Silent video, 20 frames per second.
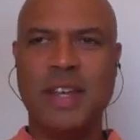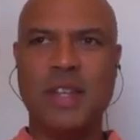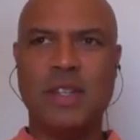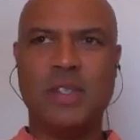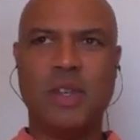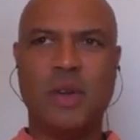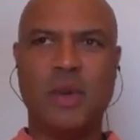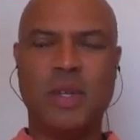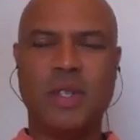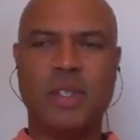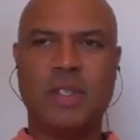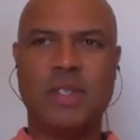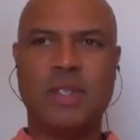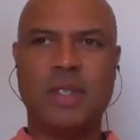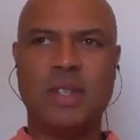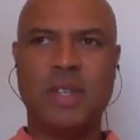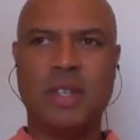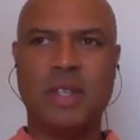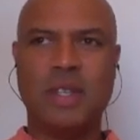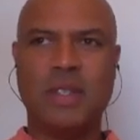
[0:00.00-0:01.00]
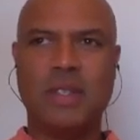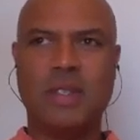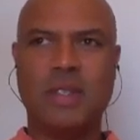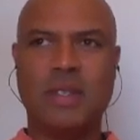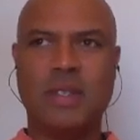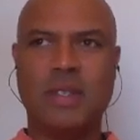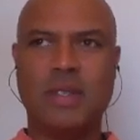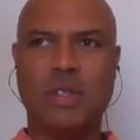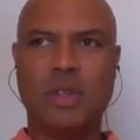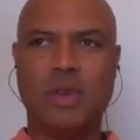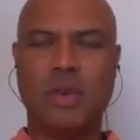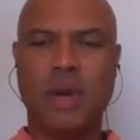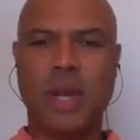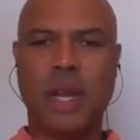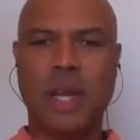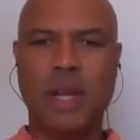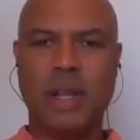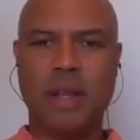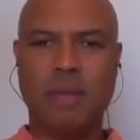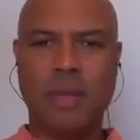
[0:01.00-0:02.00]
So it's
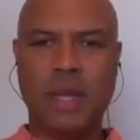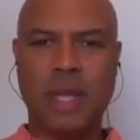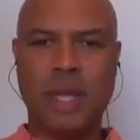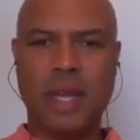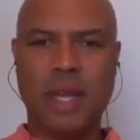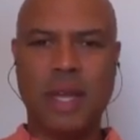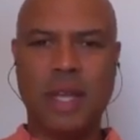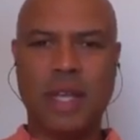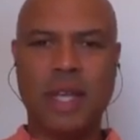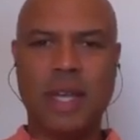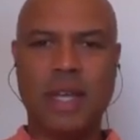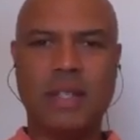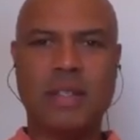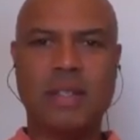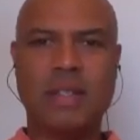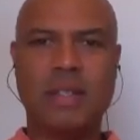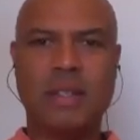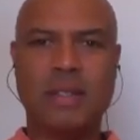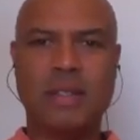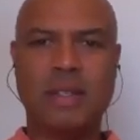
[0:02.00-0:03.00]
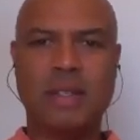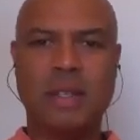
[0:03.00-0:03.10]
training me, I guess.